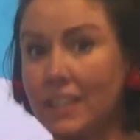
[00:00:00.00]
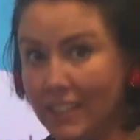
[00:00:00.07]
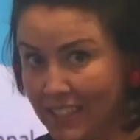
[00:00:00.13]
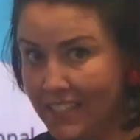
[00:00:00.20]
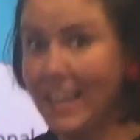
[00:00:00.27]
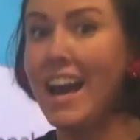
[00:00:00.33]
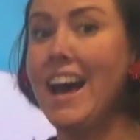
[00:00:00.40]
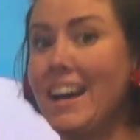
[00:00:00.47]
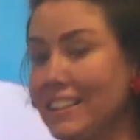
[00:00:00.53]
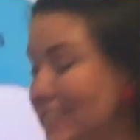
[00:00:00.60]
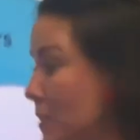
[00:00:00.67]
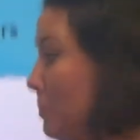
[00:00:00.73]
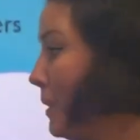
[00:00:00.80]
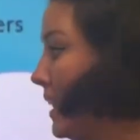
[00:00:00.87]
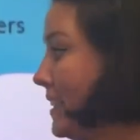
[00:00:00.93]

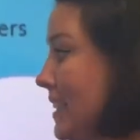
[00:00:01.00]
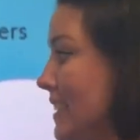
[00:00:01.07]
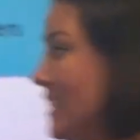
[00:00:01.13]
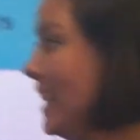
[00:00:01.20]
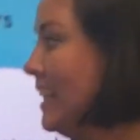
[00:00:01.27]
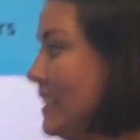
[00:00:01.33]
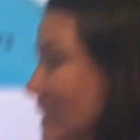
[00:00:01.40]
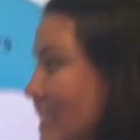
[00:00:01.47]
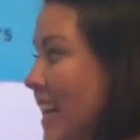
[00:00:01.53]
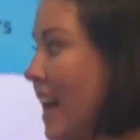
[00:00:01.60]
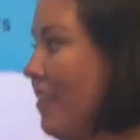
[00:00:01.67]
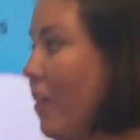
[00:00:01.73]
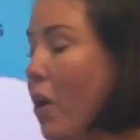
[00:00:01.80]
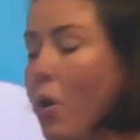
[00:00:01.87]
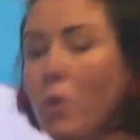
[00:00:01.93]
Yes, because it's
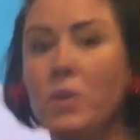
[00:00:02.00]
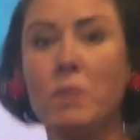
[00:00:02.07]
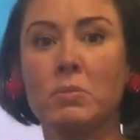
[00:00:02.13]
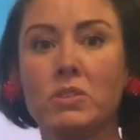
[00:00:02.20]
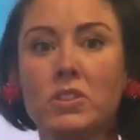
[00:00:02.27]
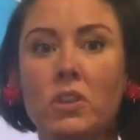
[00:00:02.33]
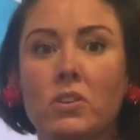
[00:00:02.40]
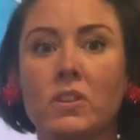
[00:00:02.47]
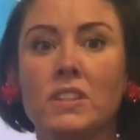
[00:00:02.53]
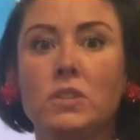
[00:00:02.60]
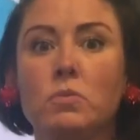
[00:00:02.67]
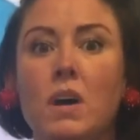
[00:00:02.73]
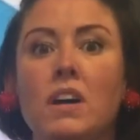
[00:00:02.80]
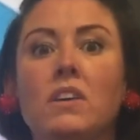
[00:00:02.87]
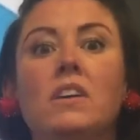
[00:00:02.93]
inside the whole number circle as
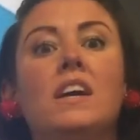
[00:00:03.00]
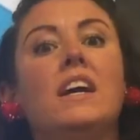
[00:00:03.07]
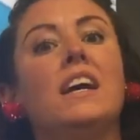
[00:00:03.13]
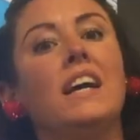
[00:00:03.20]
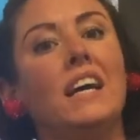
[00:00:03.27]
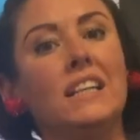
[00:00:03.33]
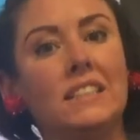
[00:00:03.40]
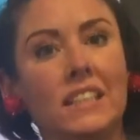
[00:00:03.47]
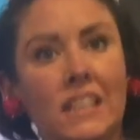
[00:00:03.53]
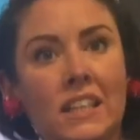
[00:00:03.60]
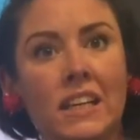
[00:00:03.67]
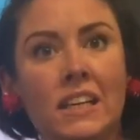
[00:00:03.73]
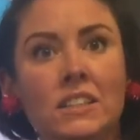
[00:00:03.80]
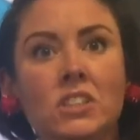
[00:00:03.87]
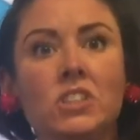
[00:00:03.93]
well. Is it an
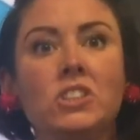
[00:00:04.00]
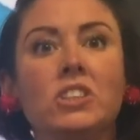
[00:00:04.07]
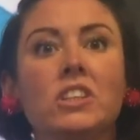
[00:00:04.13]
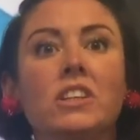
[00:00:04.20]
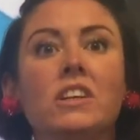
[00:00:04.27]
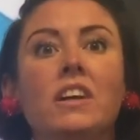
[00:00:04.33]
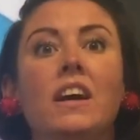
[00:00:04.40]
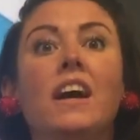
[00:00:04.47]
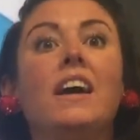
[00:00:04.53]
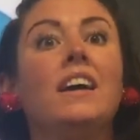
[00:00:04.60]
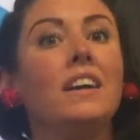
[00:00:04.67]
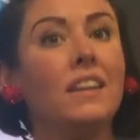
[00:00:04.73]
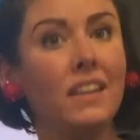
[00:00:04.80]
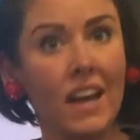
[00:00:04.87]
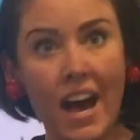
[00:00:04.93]
integer?
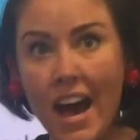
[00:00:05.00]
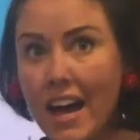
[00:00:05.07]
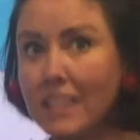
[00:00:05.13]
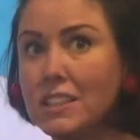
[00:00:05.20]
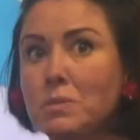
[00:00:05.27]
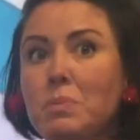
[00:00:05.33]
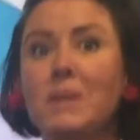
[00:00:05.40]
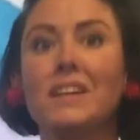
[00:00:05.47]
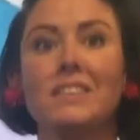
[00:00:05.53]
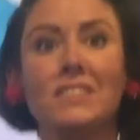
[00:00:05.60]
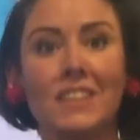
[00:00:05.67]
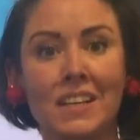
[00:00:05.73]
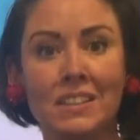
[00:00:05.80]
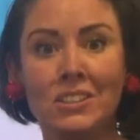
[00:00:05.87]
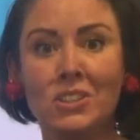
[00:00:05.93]
Yes, because
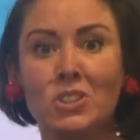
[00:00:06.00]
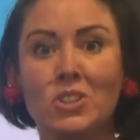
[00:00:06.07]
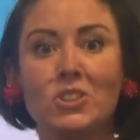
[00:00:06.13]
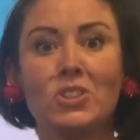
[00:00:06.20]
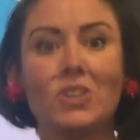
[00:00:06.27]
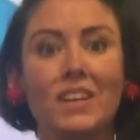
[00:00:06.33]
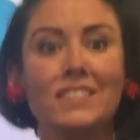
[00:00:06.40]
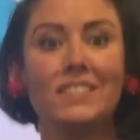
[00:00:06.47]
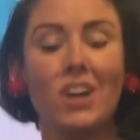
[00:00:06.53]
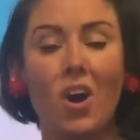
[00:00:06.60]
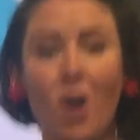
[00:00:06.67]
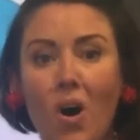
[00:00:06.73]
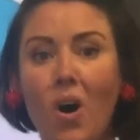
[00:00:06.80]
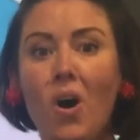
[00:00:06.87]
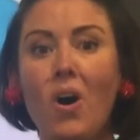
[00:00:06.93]
integer is
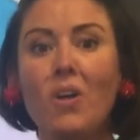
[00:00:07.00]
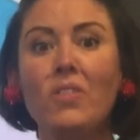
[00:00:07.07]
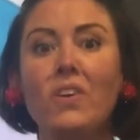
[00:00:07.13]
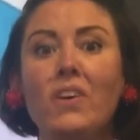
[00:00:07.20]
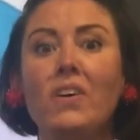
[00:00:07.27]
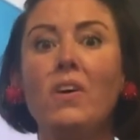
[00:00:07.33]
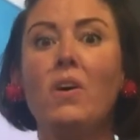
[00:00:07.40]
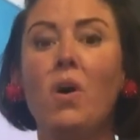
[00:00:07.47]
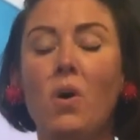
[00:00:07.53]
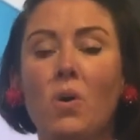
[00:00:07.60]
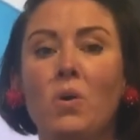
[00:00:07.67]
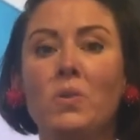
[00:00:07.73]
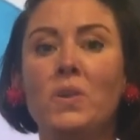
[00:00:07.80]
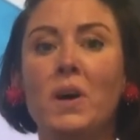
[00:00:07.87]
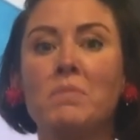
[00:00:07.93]
all the
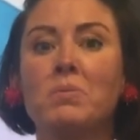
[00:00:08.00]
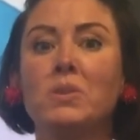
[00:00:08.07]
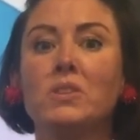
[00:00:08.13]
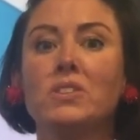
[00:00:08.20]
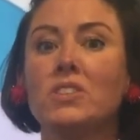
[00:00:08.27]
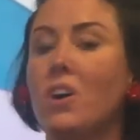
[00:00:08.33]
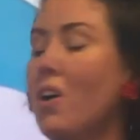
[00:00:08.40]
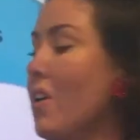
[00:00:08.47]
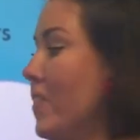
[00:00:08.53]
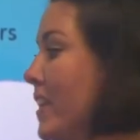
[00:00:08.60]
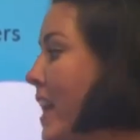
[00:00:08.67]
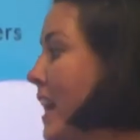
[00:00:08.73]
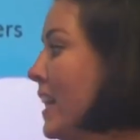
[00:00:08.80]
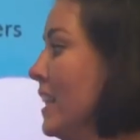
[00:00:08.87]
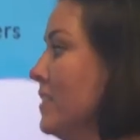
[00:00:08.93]
whole numbers, all the
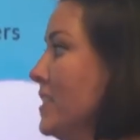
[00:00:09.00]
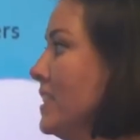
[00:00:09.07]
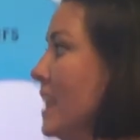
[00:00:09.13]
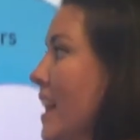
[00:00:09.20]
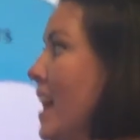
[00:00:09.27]
negatives.